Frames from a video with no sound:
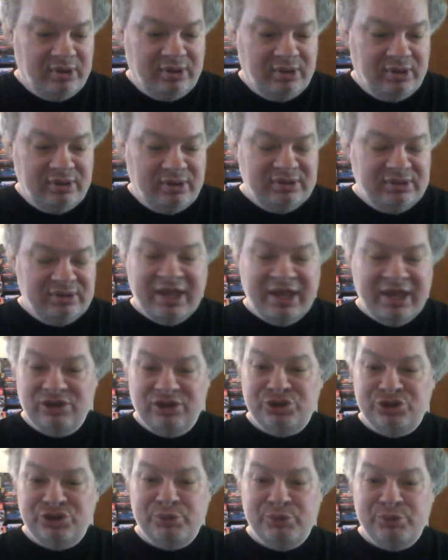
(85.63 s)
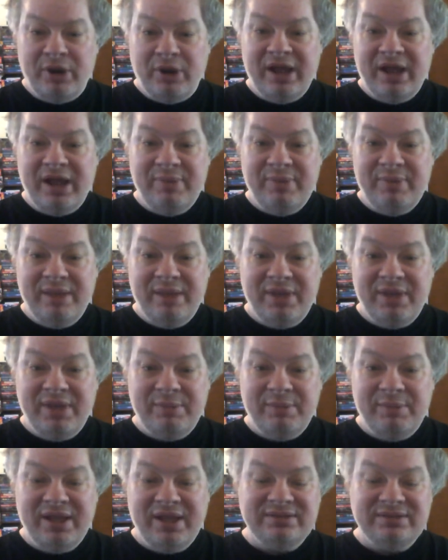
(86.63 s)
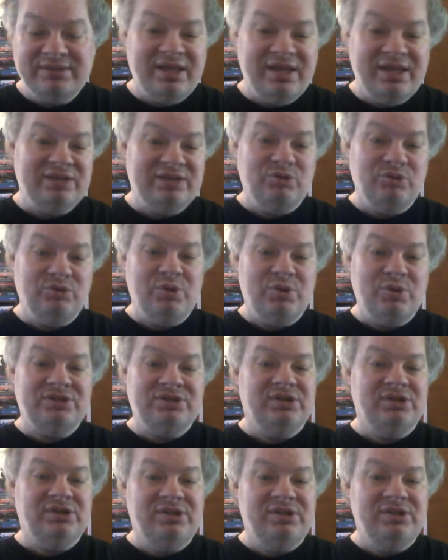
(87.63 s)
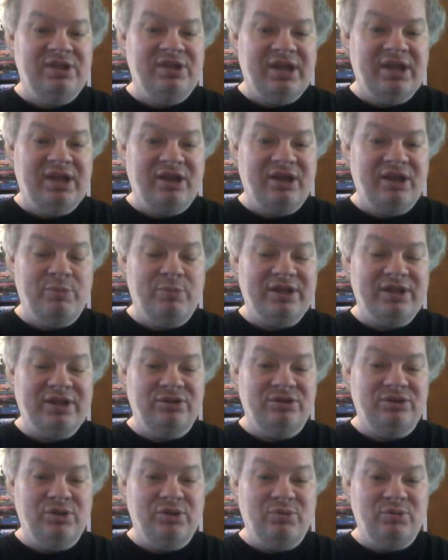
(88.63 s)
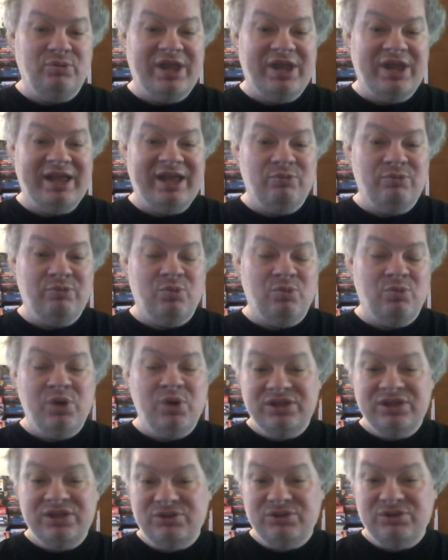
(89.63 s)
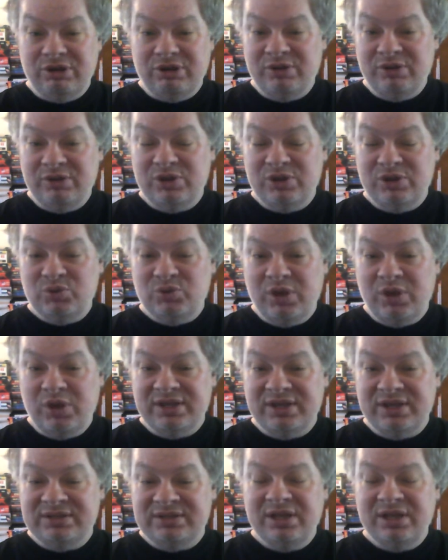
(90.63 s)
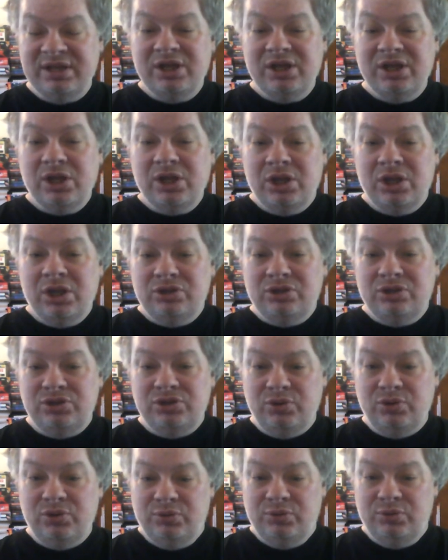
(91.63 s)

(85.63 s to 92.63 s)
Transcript: Now, Super High Band Betamax has requested that I go back to doing what I was doing, which was to